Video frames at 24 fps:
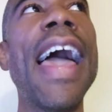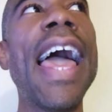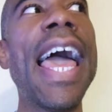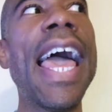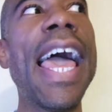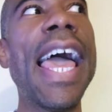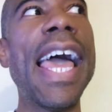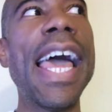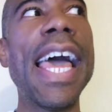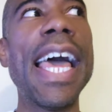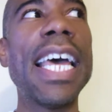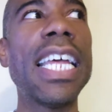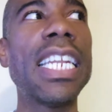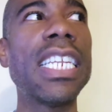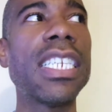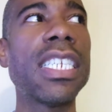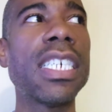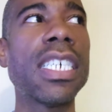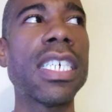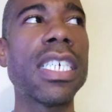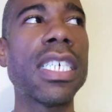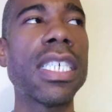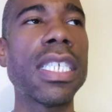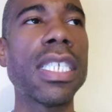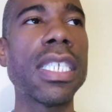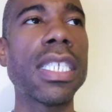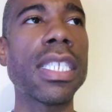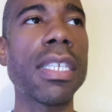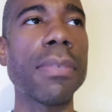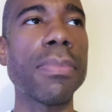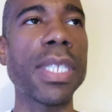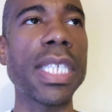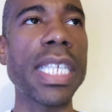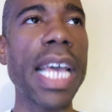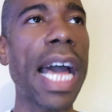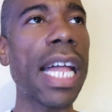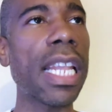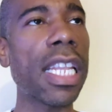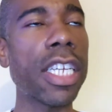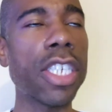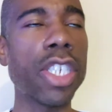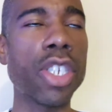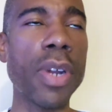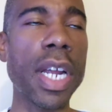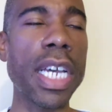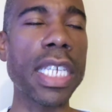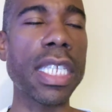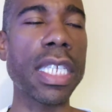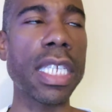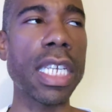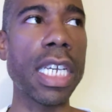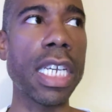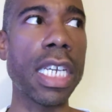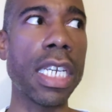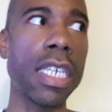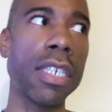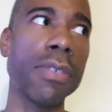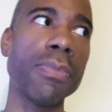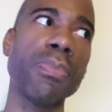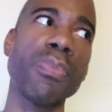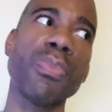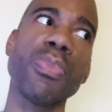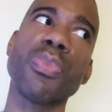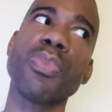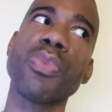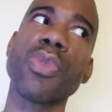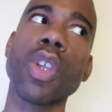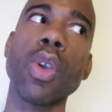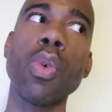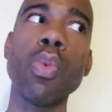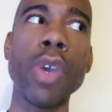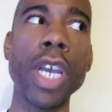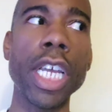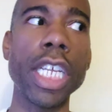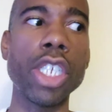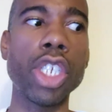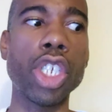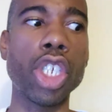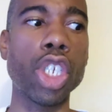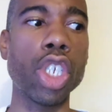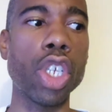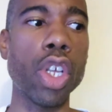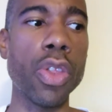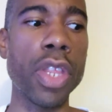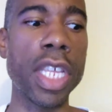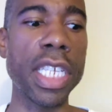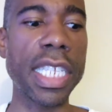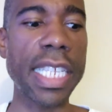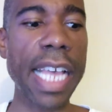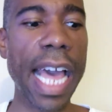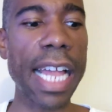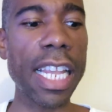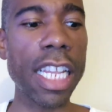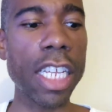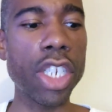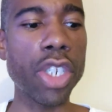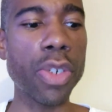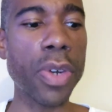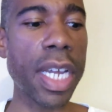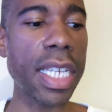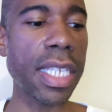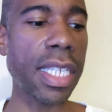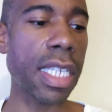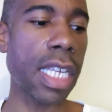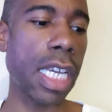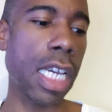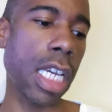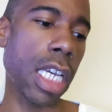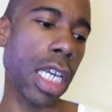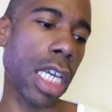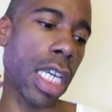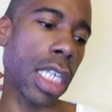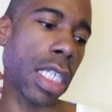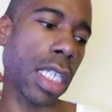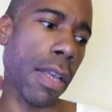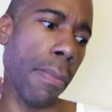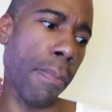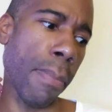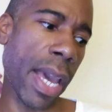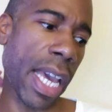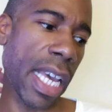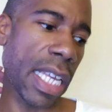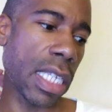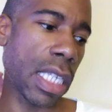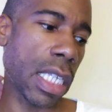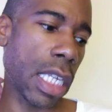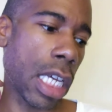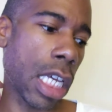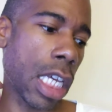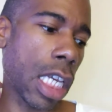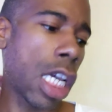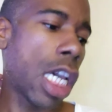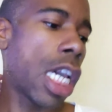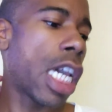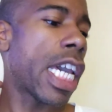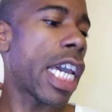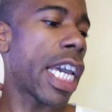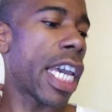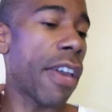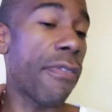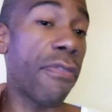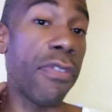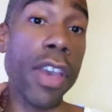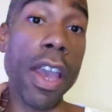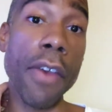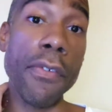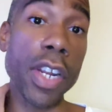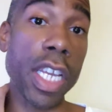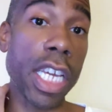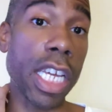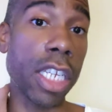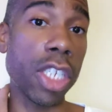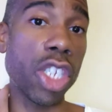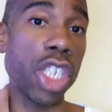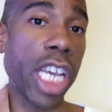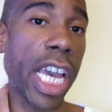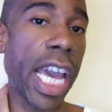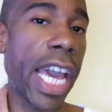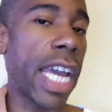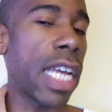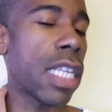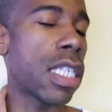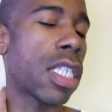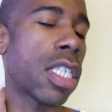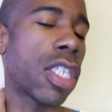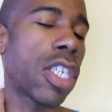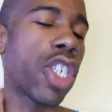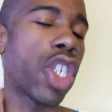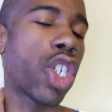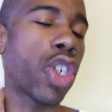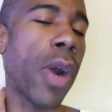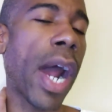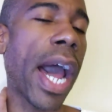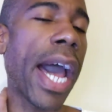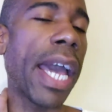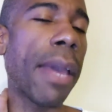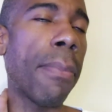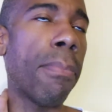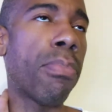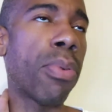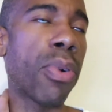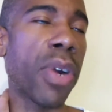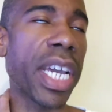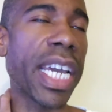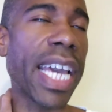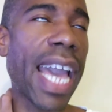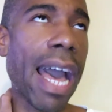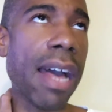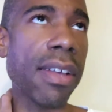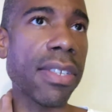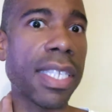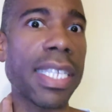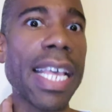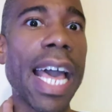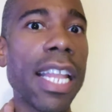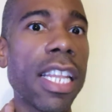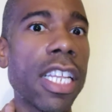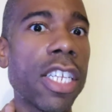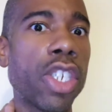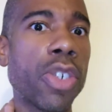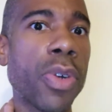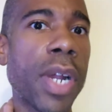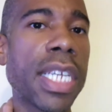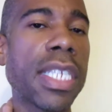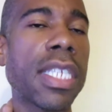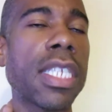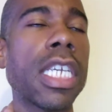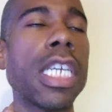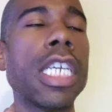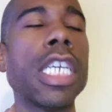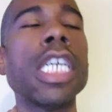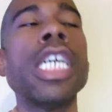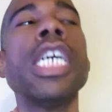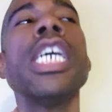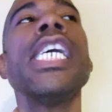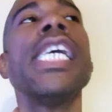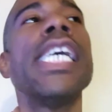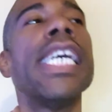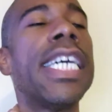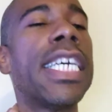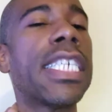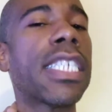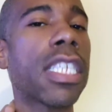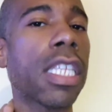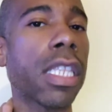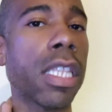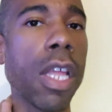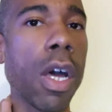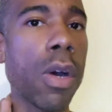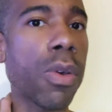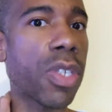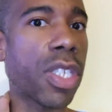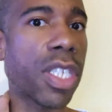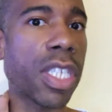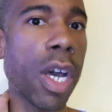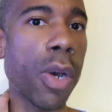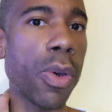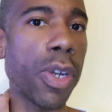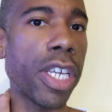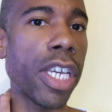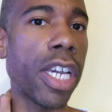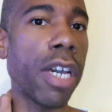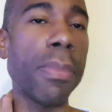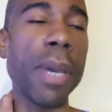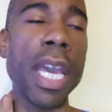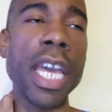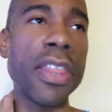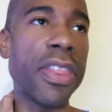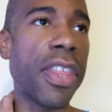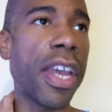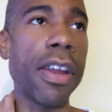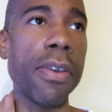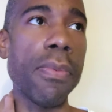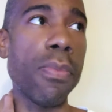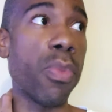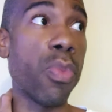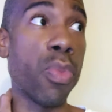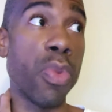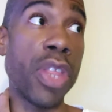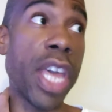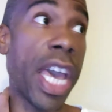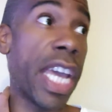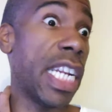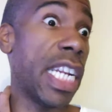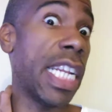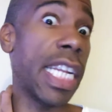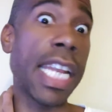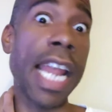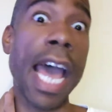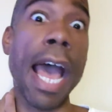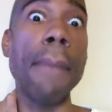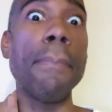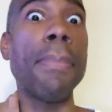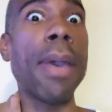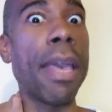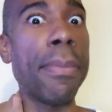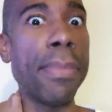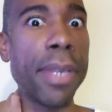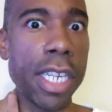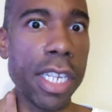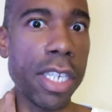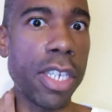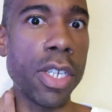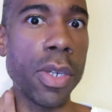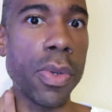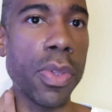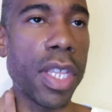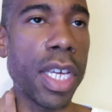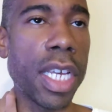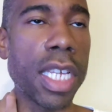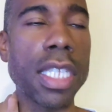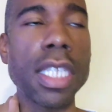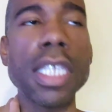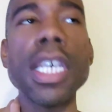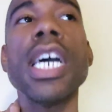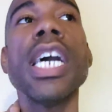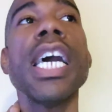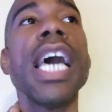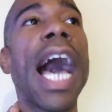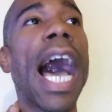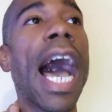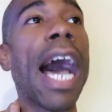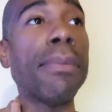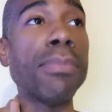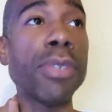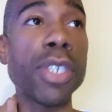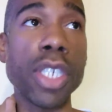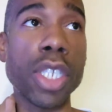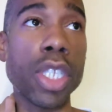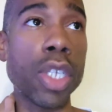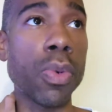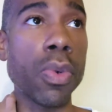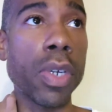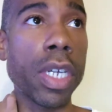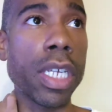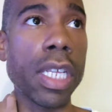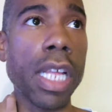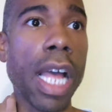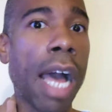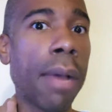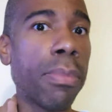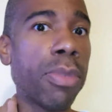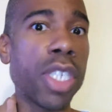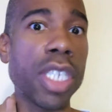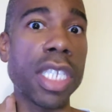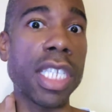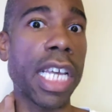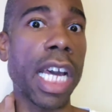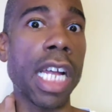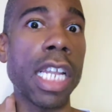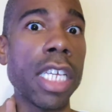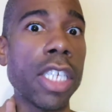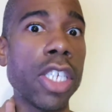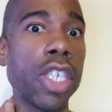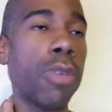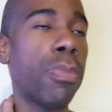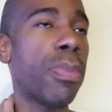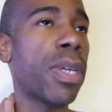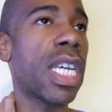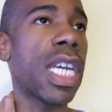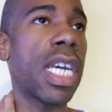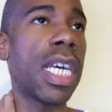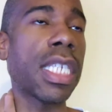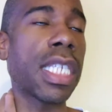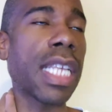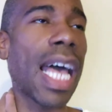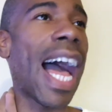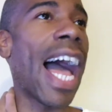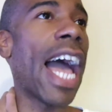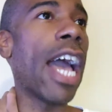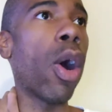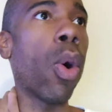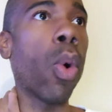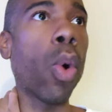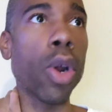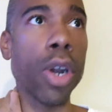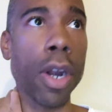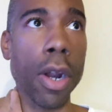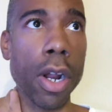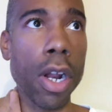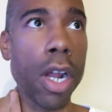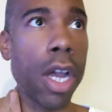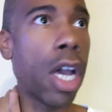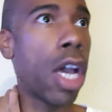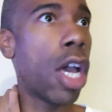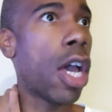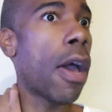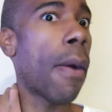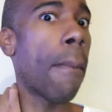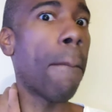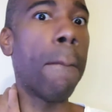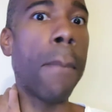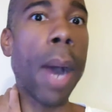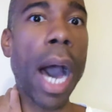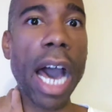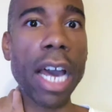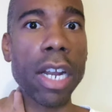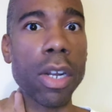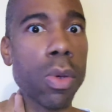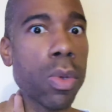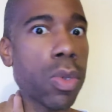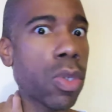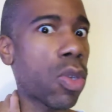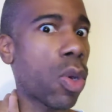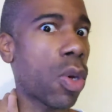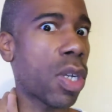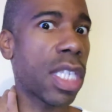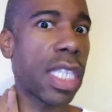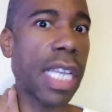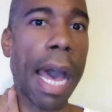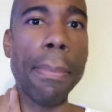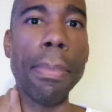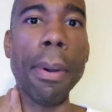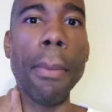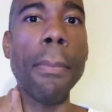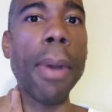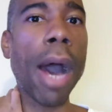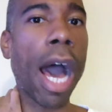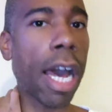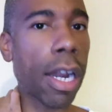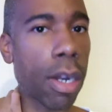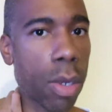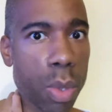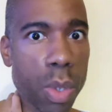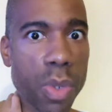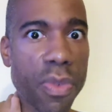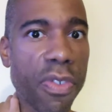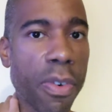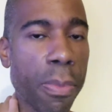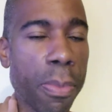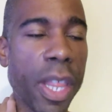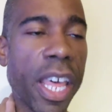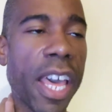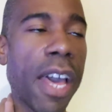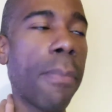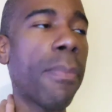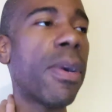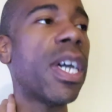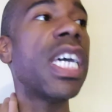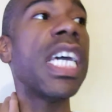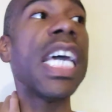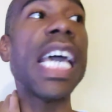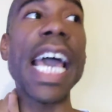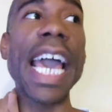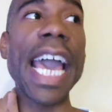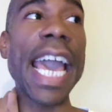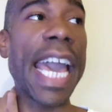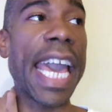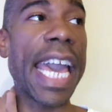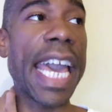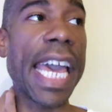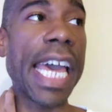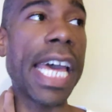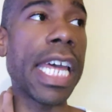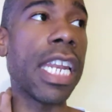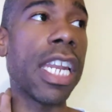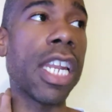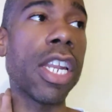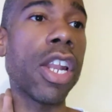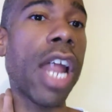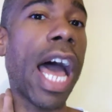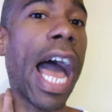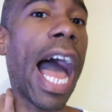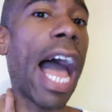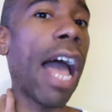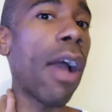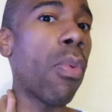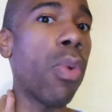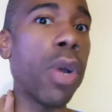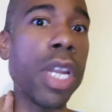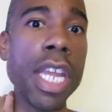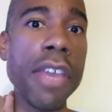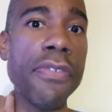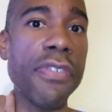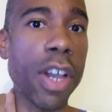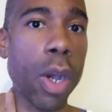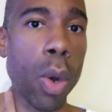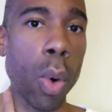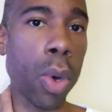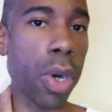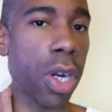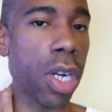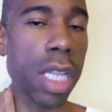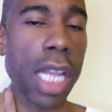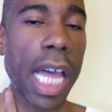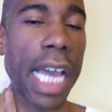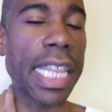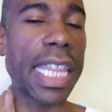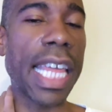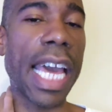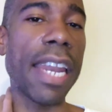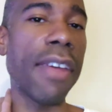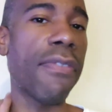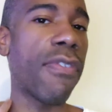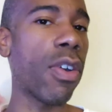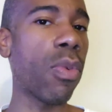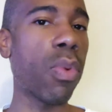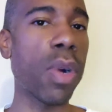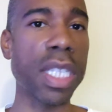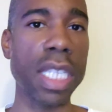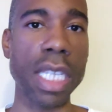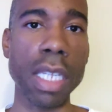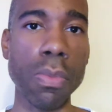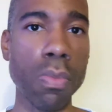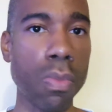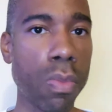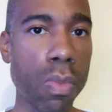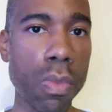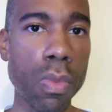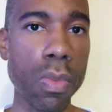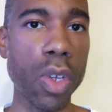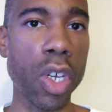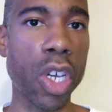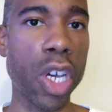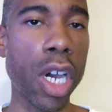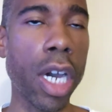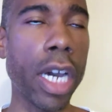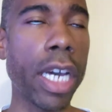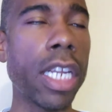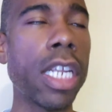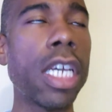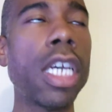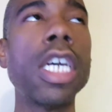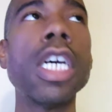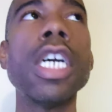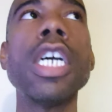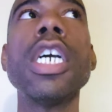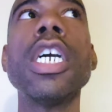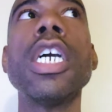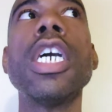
and some salad dressing, which the salad dressing is amazing. If you ever get a chance, try Brickhouse salad dressing. It's low sodium and they did not pay me to do this. I'm just doing, I'm just telling you because I order bottles on top of bottles from them. And I wouldn't even order like that if it wasn't good.